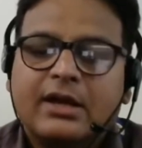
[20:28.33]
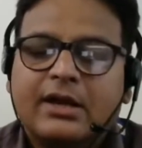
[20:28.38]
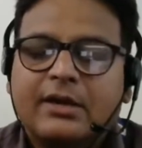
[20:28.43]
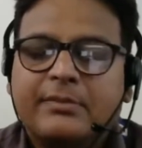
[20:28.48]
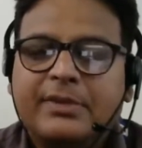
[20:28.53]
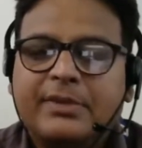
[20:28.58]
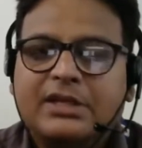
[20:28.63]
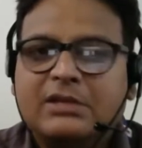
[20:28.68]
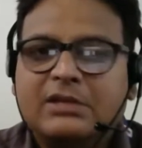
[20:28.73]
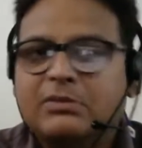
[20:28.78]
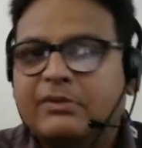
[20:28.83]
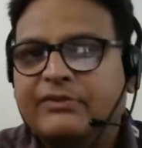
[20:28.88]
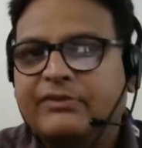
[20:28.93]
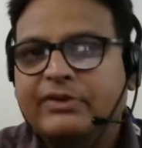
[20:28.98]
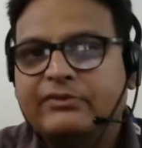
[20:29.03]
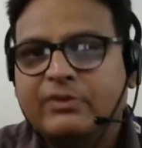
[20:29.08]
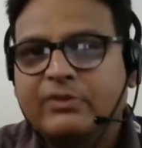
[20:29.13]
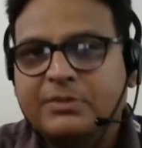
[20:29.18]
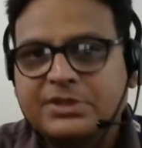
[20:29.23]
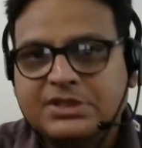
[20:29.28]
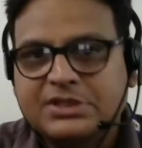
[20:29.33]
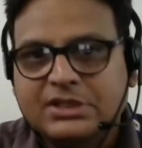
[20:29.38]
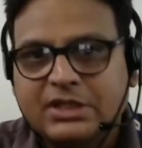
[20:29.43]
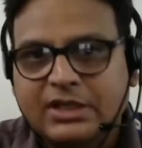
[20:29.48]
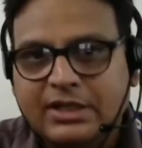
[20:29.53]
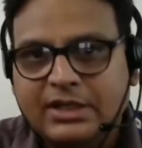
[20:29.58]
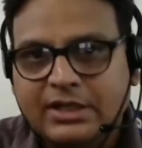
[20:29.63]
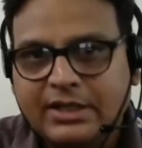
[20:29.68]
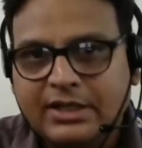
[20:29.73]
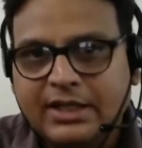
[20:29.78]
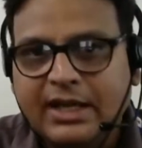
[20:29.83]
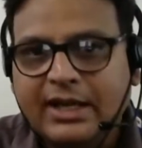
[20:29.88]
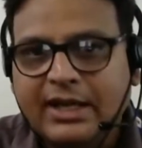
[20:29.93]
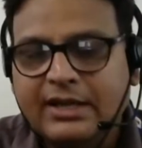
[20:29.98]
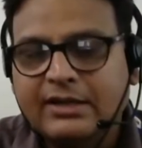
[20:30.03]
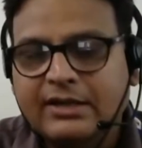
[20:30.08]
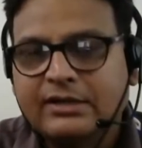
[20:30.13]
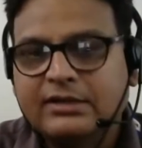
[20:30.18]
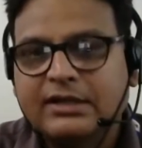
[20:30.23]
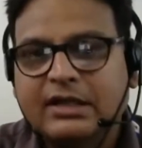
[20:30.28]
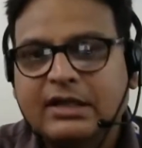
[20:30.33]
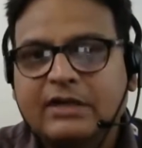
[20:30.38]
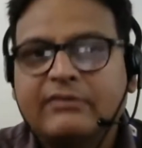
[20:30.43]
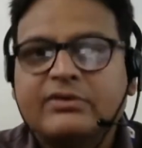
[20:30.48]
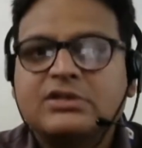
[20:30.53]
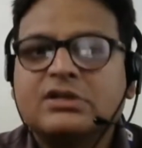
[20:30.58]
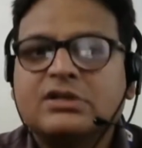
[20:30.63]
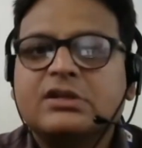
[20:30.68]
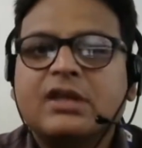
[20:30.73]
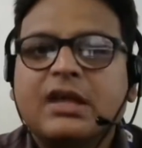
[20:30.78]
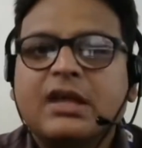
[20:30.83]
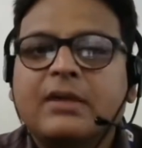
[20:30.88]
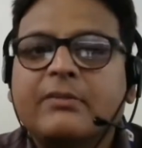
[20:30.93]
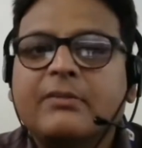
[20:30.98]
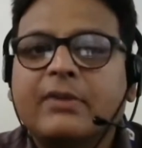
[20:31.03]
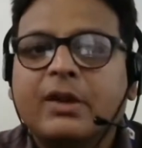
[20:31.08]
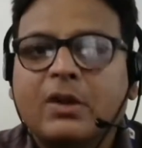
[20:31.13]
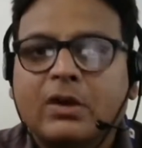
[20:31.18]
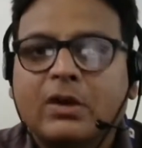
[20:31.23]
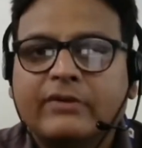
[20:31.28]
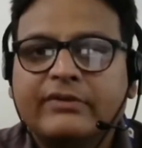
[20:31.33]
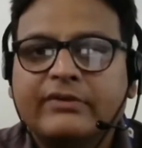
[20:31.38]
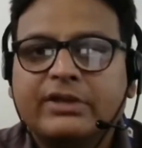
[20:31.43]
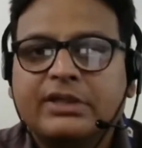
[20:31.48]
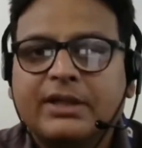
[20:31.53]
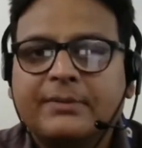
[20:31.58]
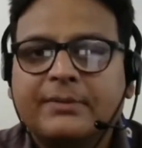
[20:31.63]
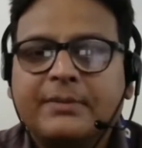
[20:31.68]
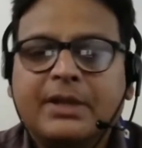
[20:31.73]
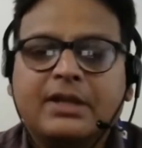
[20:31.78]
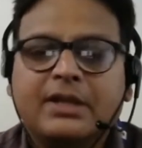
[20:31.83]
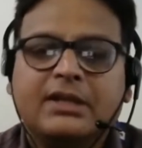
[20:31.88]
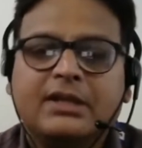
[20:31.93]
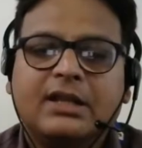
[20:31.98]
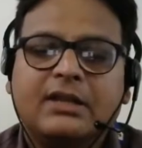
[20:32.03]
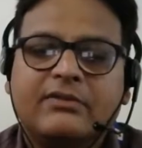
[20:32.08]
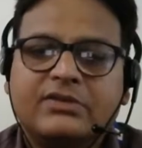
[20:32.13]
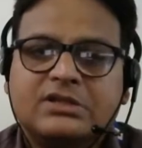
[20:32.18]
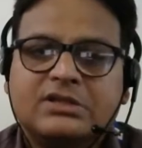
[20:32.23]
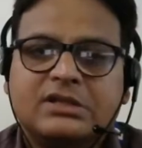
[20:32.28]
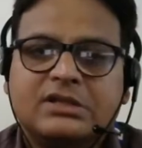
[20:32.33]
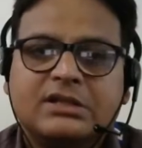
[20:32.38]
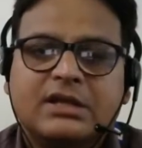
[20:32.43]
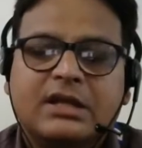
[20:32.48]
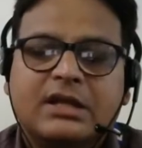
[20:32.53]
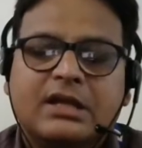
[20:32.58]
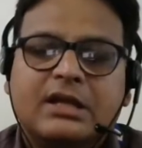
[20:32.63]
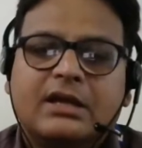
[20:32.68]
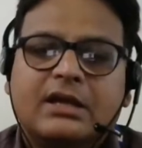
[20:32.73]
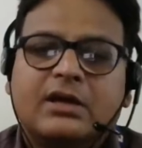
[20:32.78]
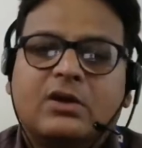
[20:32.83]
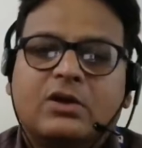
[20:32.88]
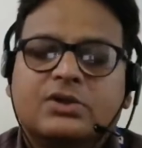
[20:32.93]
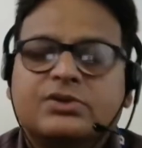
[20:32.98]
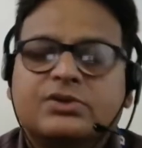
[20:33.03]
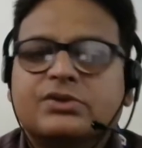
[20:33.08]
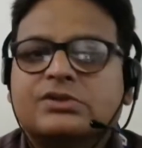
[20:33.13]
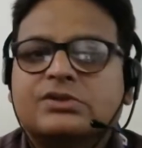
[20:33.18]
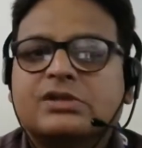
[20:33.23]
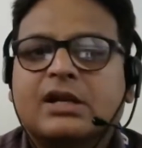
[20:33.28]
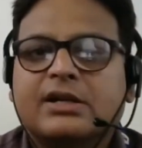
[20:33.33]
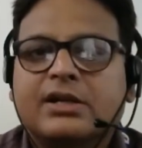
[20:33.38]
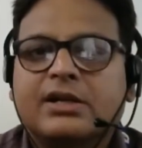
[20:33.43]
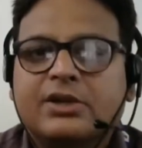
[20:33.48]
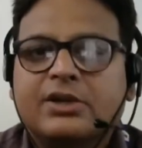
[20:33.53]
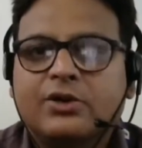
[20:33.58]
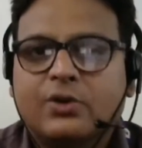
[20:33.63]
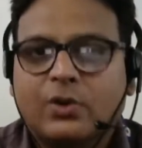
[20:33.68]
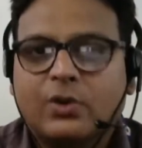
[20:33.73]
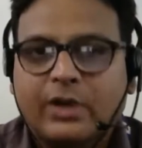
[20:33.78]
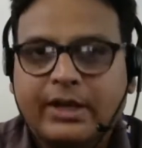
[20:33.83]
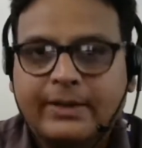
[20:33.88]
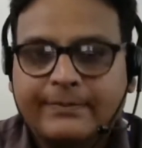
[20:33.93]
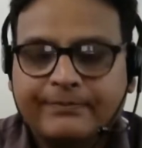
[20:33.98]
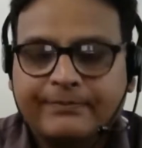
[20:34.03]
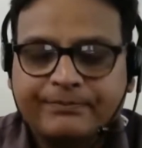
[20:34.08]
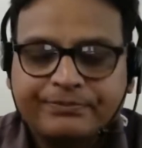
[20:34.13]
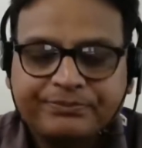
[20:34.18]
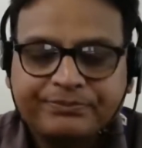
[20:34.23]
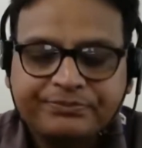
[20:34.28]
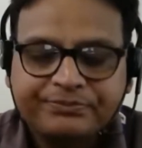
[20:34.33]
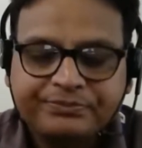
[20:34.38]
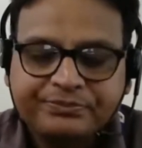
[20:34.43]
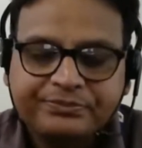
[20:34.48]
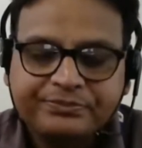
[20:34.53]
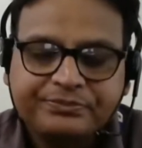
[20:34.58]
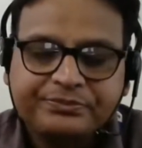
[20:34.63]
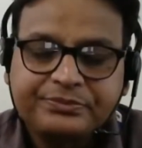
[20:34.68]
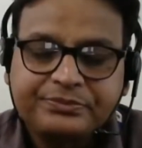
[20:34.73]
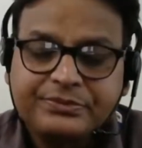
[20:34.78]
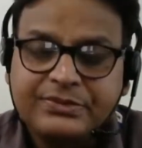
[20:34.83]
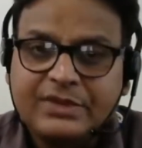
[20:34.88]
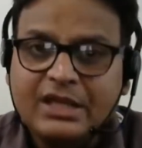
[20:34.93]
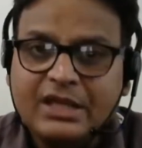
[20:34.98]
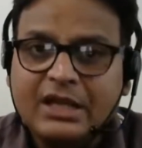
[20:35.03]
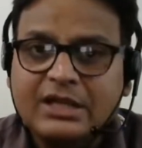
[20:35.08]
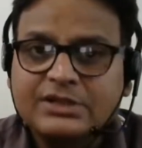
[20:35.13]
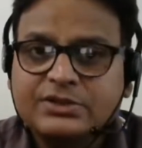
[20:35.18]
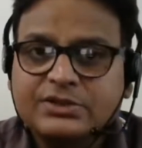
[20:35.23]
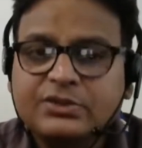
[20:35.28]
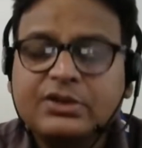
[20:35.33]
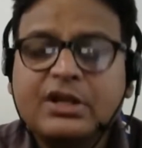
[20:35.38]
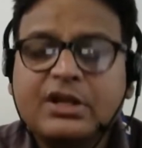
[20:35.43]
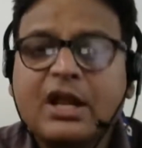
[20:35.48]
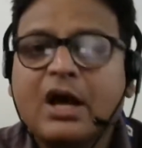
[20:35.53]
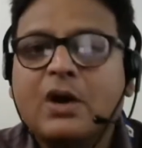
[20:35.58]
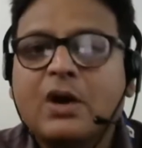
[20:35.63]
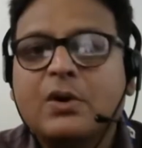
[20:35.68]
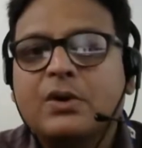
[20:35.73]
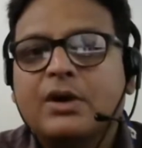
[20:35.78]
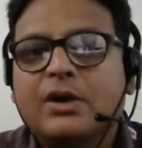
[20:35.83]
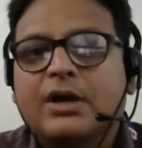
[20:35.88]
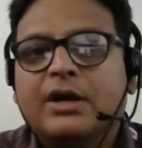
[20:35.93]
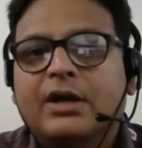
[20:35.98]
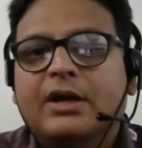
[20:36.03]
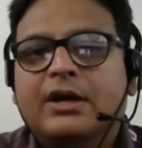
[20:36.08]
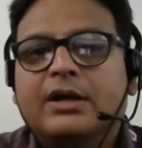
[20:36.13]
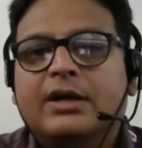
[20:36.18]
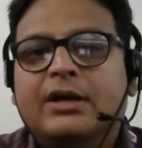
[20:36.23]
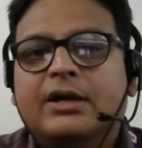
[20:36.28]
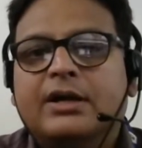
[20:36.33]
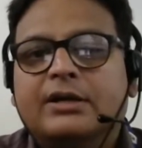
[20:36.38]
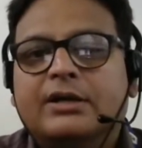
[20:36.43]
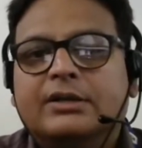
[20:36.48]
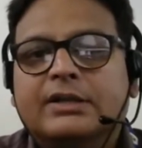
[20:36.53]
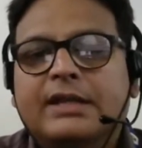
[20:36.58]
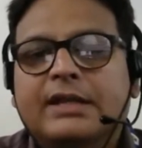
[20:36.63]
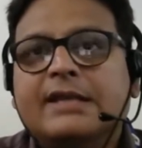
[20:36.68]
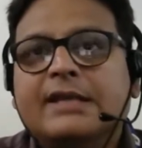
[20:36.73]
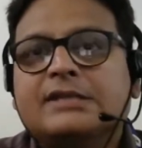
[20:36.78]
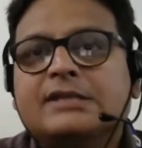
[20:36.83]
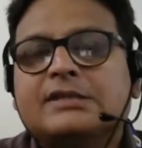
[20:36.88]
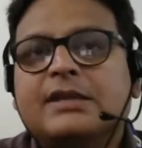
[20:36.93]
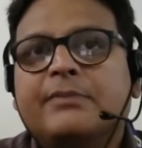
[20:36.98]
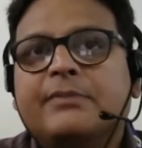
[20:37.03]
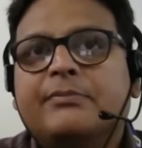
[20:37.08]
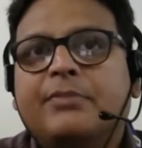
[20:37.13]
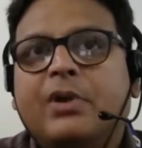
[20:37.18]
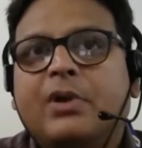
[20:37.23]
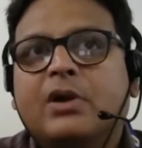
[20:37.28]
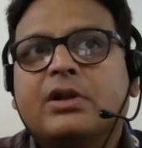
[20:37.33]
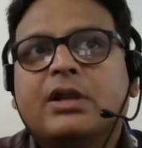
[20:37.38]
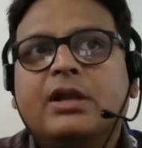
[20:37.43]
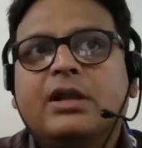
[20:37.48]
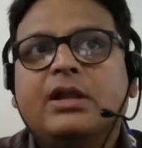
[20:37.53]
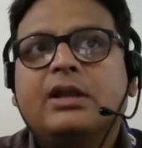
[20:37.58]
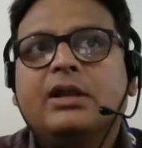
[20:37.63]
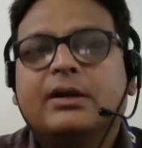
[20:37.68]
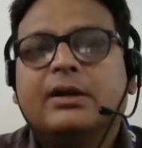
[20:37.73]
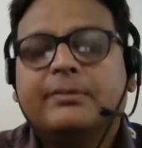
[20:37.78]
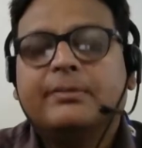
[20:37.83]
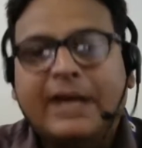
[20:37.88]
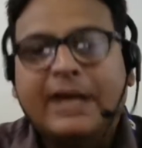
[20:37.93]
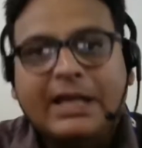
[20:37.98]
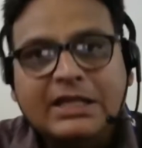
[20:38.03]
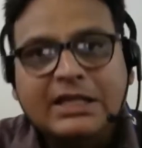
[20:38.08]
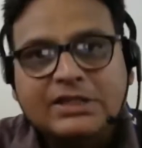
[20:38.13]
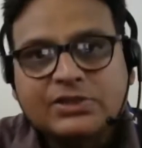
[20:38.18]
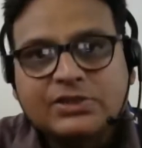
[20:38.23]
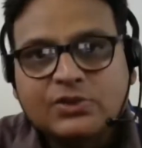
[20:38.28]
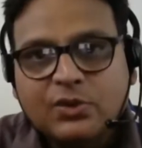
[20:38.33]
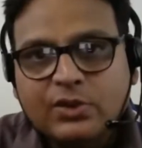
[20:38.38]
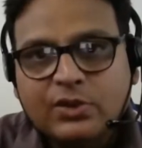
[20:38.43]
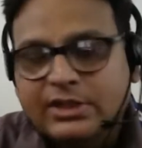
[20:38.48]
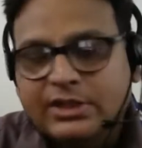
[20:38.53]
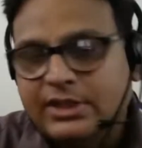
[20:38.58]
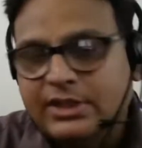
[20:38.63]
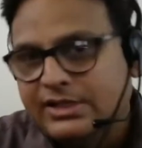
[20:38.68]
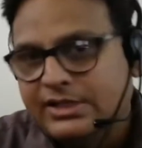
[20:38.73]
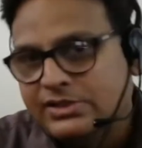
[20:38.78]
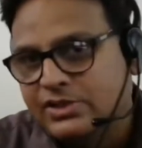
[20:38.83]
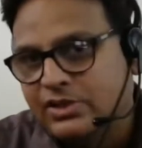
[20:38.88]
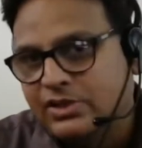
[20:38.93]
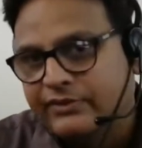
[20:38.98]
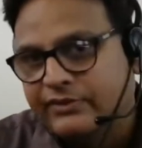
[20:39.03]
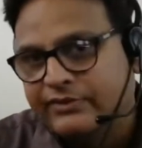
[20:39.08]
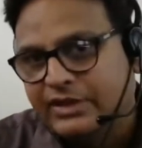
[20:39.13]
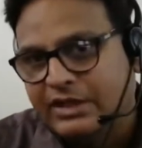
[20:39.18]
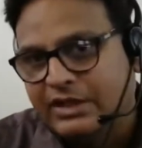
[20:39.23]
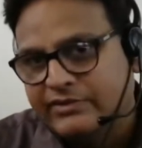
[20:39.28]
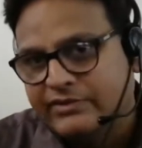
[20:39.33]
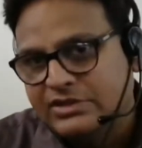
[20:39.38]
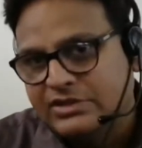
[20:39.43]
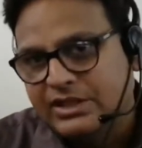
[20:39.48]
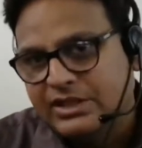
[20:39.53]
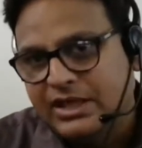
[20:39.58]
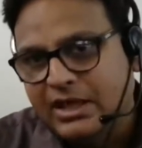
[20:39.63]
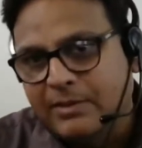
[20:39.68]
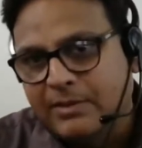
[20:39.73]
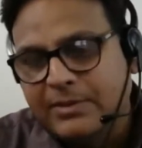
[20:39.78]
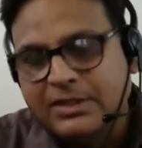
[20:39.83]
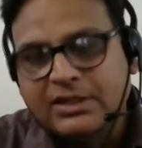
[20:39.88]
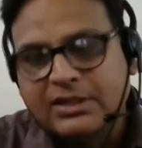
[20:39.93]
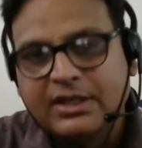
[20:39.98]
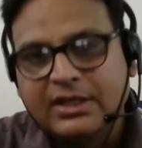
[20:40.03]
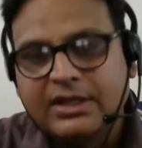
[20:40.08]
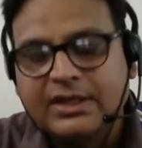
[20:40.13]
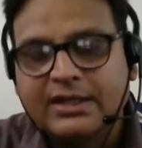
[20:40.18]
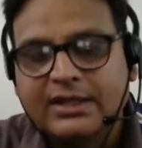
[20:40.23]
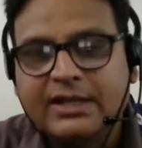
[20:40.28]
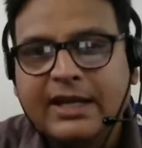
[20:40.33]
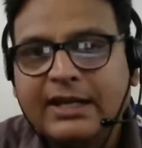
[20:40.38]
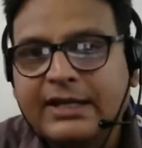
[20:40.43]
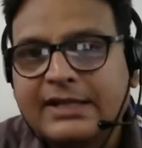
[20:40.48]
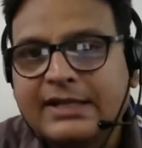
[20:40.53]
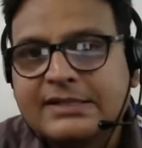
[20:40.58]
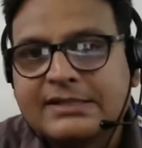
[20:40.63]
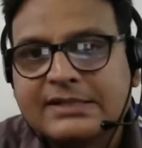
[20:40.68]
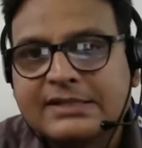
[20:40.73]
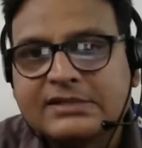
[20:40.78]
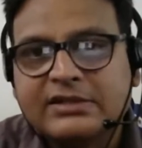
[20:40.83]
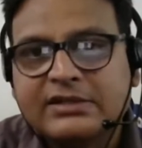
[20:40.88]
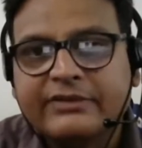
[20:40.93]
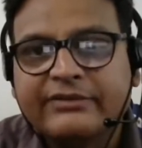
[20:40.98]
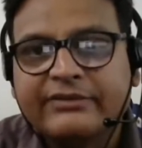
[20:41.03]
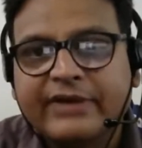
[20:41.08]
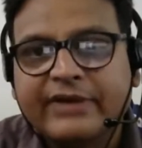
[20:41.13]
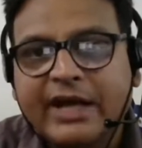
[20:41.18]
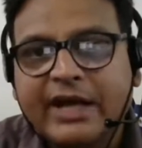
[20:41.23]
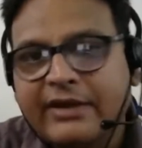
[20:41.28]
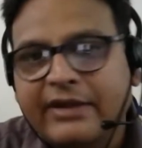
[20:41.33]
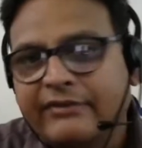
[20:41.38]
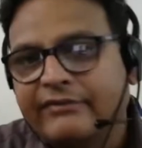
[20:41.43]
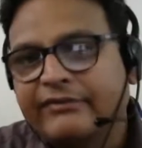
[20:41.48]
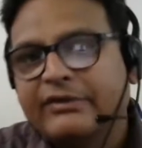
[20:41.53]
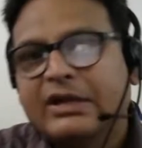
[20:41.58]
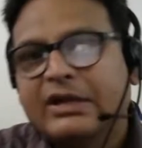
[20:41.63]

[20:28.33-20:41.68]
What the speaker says: medium of information in India, and television came along with them, and television also started growing. So the next important milestone in the history of television came in the year 1965